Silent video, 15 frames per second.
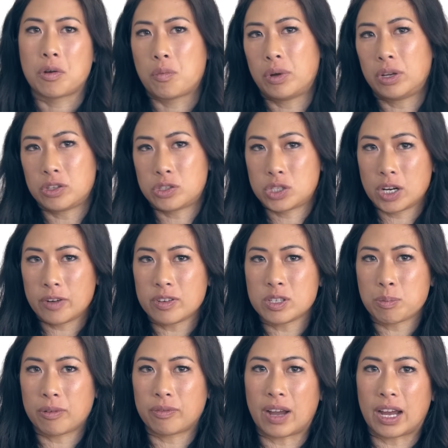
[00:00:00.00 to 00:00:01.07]
When a service
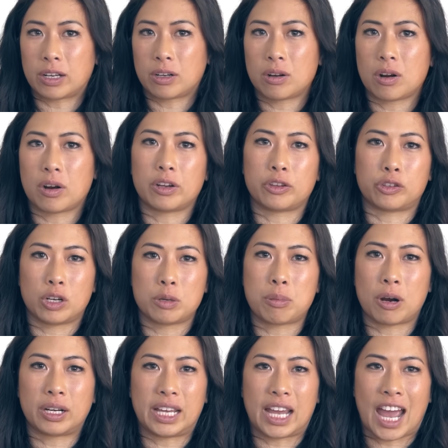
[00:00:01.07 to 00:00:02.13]
provider or a third
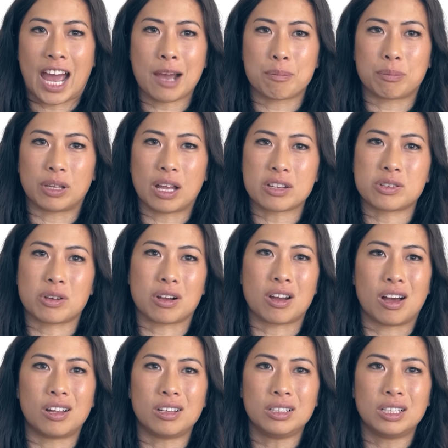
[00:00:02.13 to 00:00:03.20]
party app blocks your
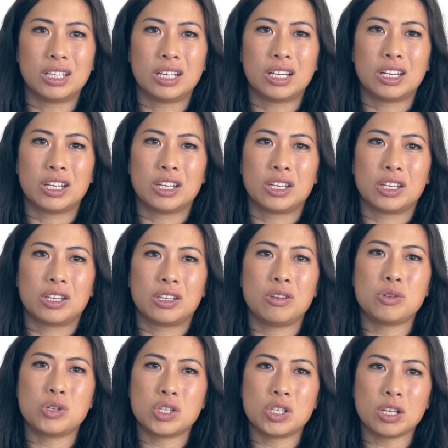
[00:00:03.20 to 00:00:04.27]
call, you
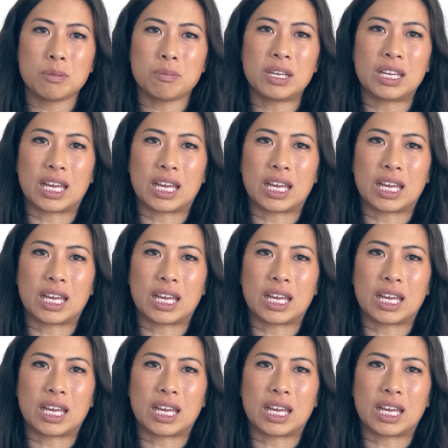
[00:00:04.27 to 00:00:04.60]
should be